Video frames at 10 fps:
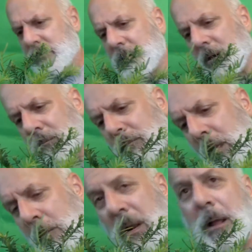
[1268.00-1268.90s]
So,
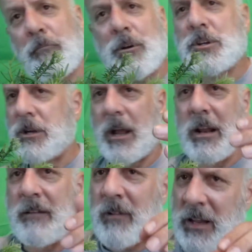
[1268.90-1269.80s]
but I appreciate,
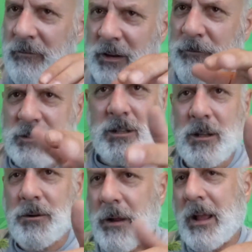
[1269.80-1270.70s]
even if it's a
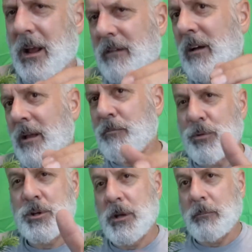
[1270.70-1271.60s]
little negative, I
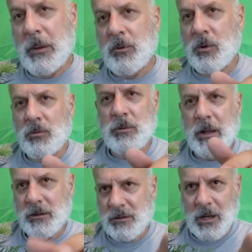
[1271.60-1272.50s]
appreciate people who
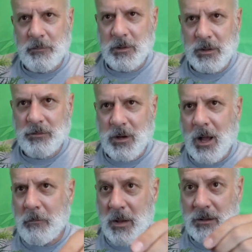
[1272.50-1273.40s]
take the time to leave
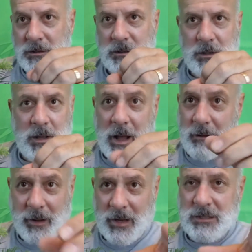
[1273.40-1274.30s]
comments.
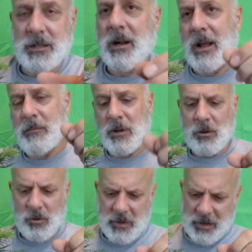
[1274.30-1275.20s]
Like I said, I am a
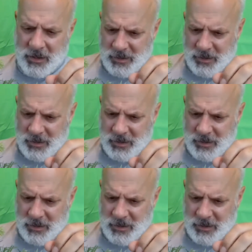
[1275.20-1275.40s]
newbie.